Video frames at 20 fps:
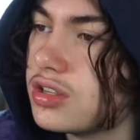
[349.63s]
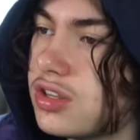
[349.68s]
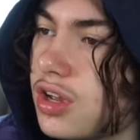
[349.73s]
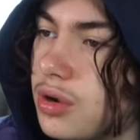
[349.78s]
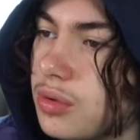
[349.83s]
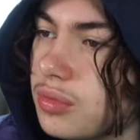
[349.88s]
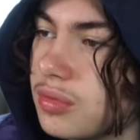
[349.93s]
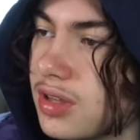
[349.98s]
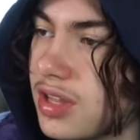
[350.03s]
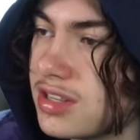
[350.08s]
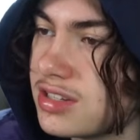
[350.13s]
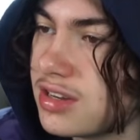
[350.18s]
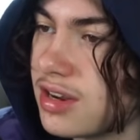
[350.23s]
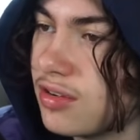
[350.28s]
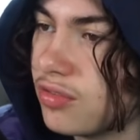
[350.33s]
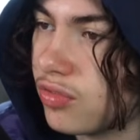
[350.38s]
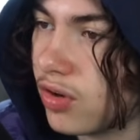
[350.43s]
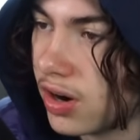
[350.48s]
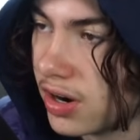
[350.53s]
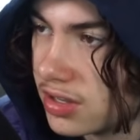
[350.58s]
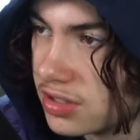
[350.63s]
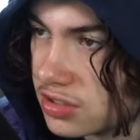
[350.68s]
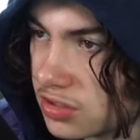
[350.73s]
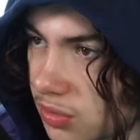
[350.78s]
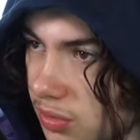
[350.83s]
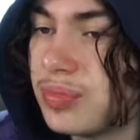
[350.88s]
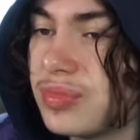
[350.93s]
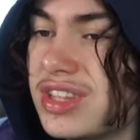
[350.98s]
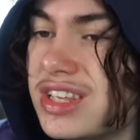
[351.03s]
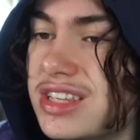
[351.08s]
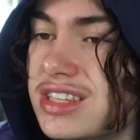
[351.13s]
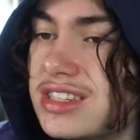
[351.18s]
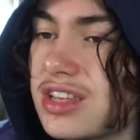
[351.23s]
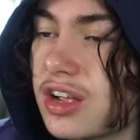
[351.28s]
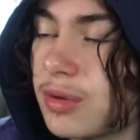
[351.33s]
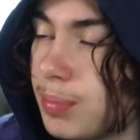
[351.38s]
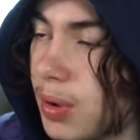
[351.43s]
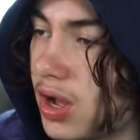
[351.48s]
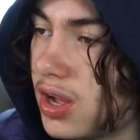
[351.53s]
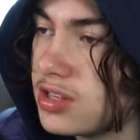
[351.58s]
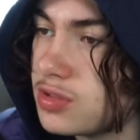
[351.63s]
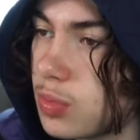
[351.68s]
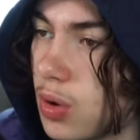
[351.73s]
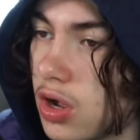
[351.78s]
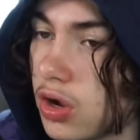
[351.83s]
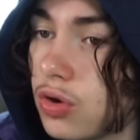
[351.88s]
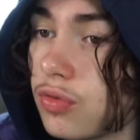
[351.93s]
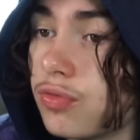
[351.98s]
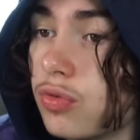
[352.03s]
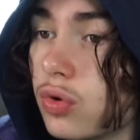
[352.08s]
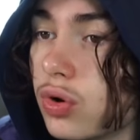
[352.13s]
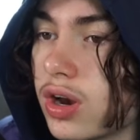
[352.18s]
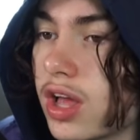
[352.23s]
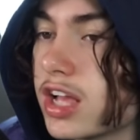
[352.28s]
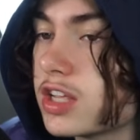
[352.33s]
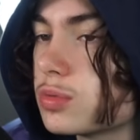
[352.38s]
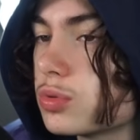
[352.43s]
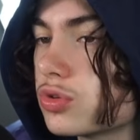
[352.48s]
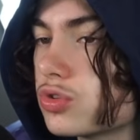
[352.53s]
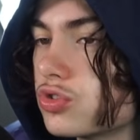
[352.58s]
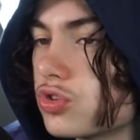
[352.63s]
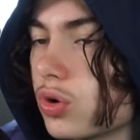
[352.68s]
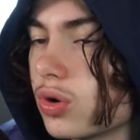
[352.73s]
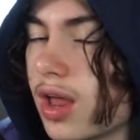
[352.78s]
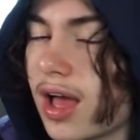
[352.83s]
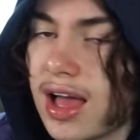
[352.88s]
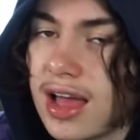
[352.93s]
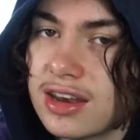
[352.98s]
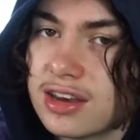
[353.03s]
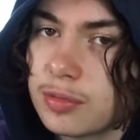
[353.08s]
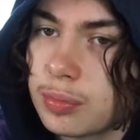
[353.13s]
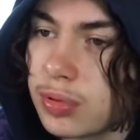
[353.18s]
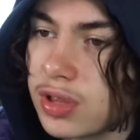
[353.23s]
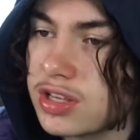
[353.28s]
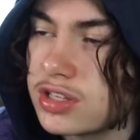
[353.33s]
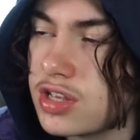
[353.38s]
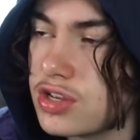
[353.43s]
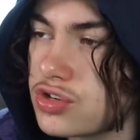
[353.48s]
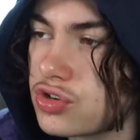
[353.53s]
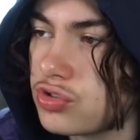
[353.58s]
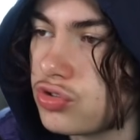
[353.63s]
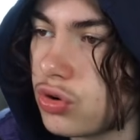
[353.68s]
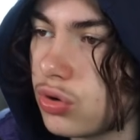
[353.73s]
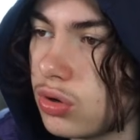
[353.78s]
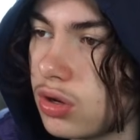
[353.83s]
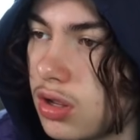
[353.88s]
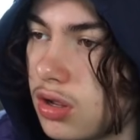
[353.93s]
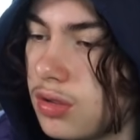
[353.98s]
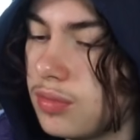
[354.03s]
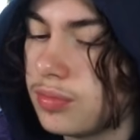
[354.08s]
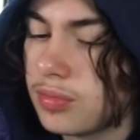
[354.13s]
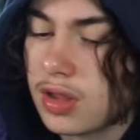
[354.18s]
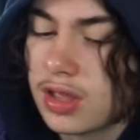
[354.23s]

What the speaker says: So let's get right into it. These binds work for an Xbox controller and a PlayStation controller,